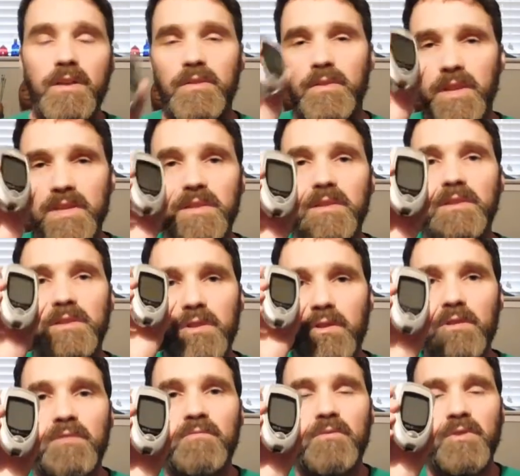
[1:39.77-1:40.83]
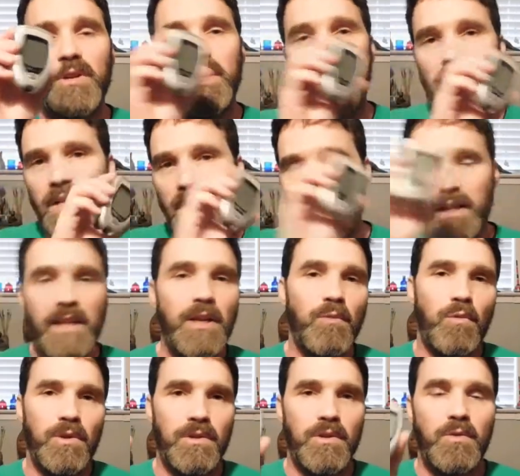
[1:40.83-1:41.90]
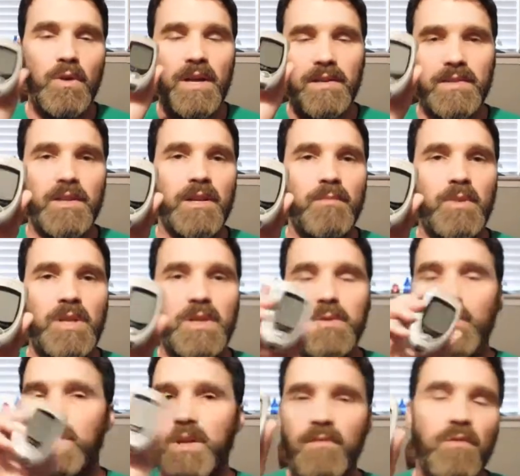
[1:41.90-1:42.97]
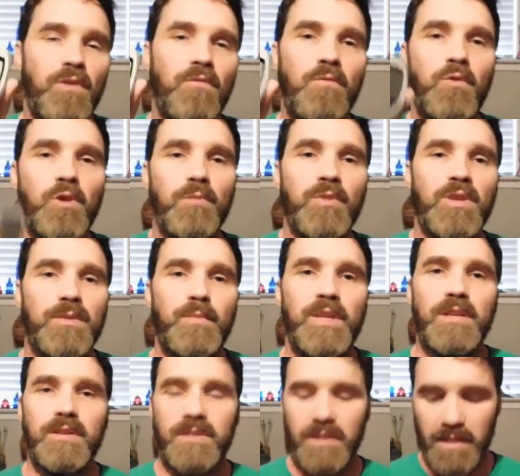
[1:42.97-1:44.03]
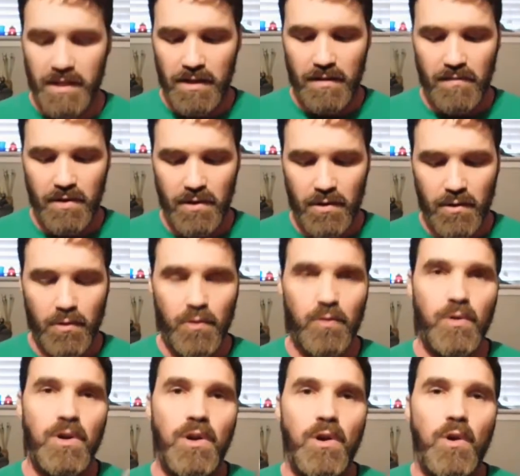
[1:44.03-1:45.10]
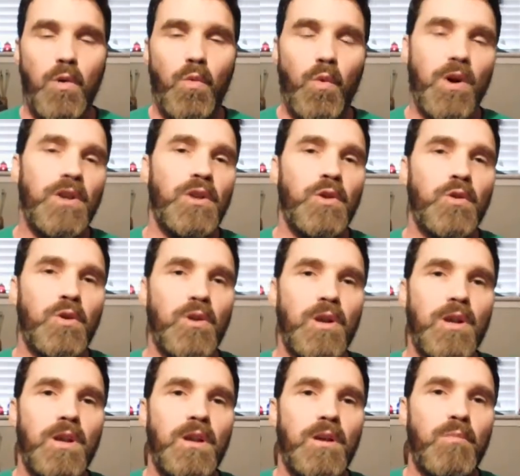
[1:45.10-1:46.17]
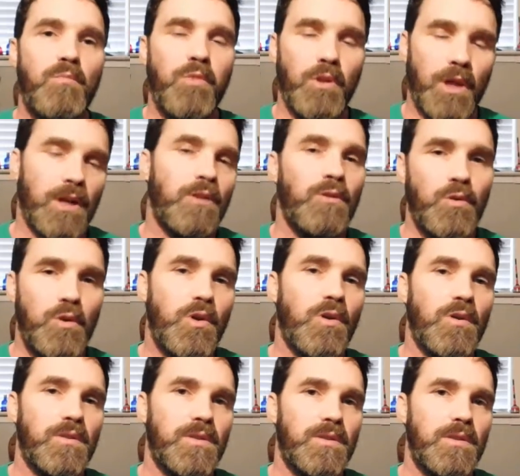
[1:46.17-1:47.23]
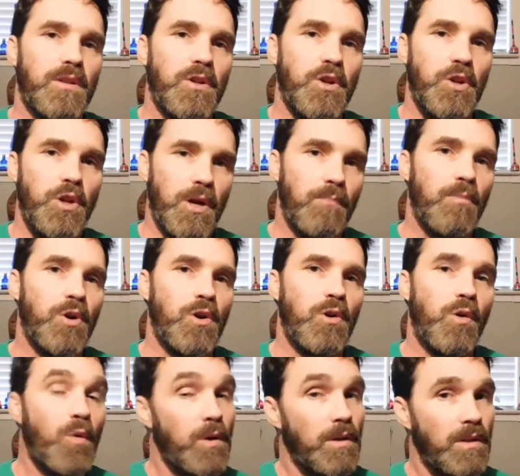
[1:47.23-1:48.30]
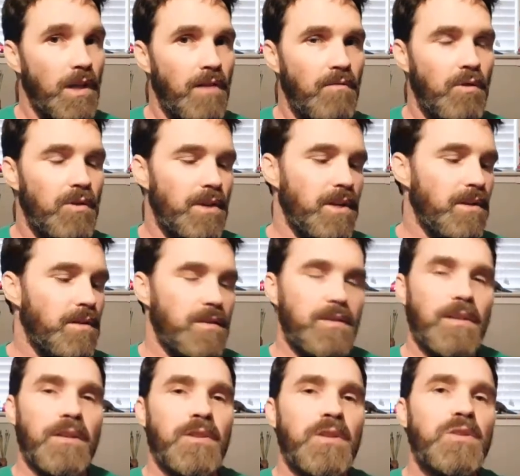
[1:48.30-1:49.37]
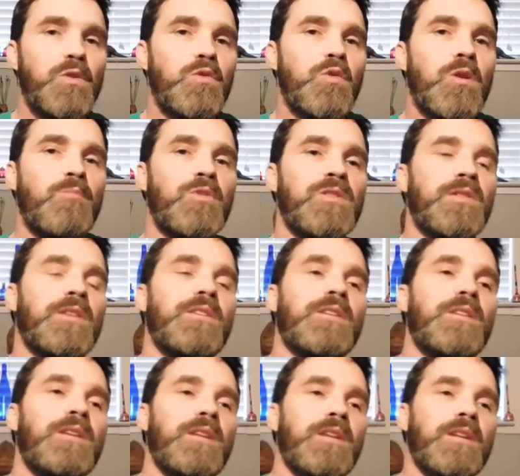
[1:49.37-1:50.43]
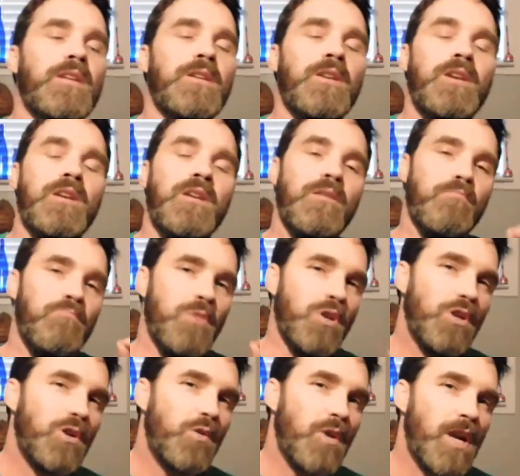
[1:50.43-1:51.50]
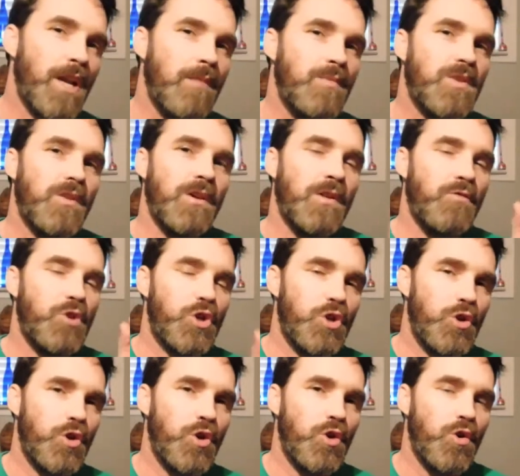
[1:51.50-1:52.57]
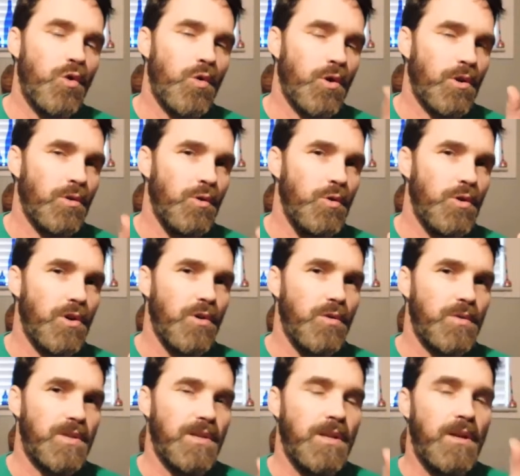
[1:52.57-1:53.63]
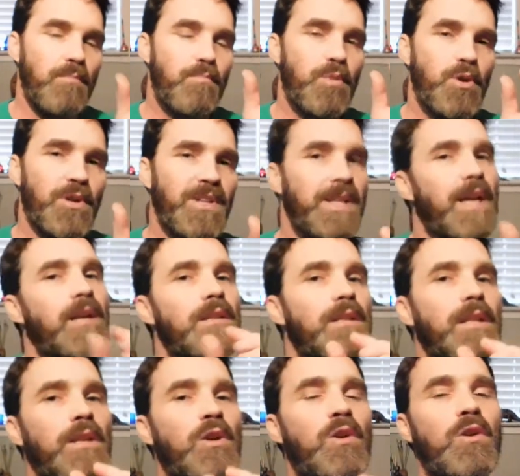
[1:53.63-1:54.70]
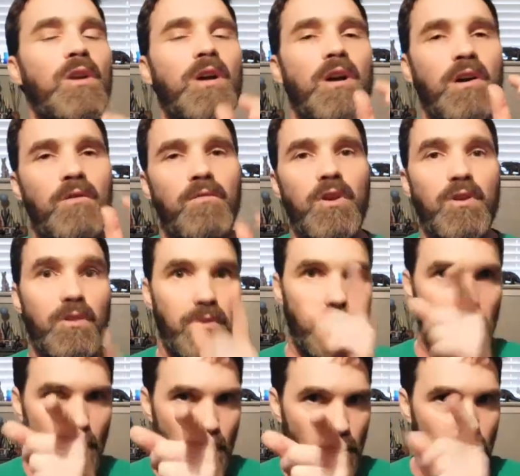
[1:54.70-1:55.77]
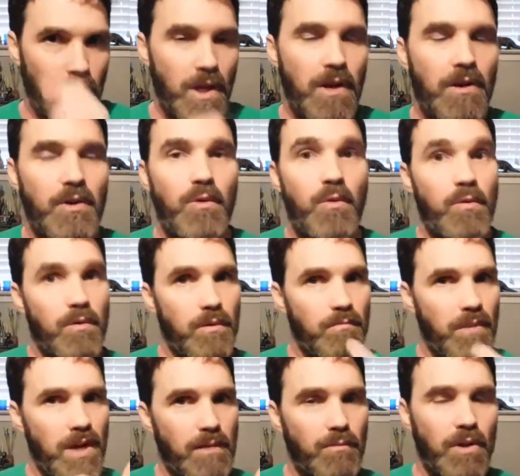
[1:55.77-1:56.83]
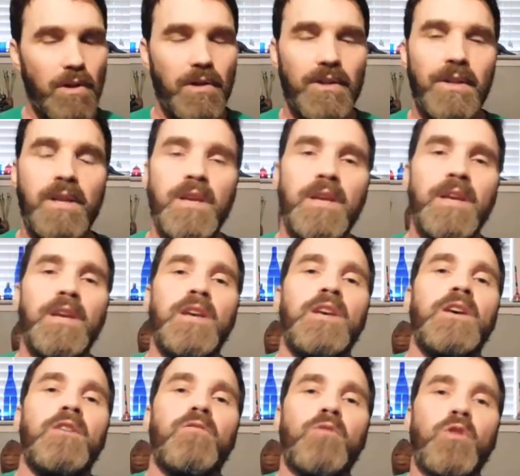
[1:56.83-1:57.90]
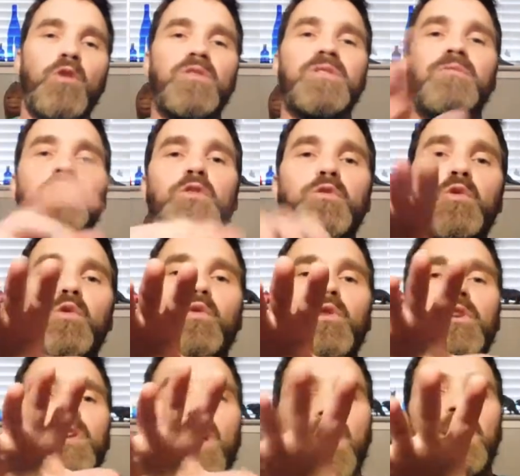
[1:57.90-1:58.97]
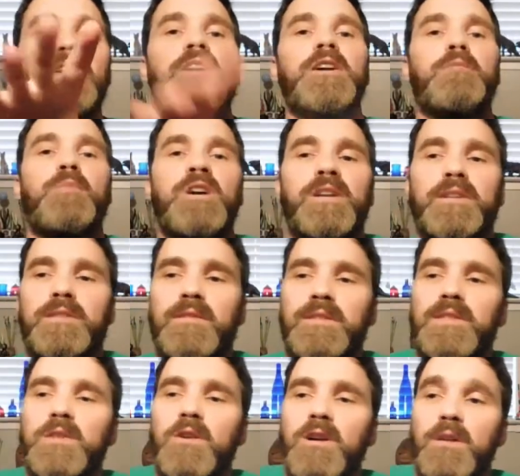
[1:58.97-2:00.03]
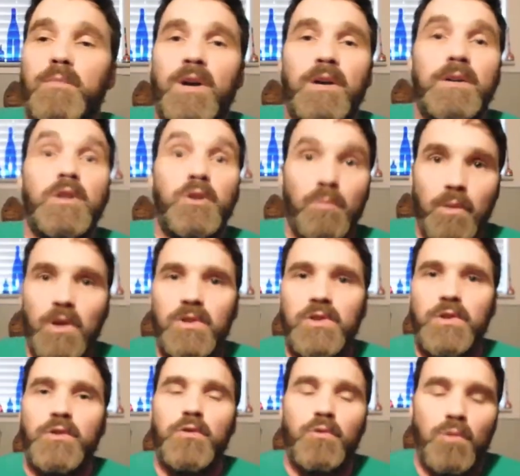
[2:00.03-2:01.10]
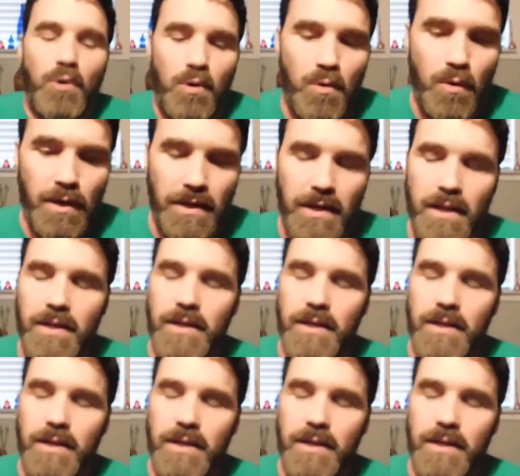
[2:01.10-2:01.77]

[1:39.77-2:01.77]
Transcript: This is good for anyone who has diabetes, whatever the form is, because it gives you what your blood glucose number or level is. And this is represented in milligrams of sugar or glucose per deciliter of your blood or my blood. For those of you who are non-diabetics, let's talk about your blood sugar real quick.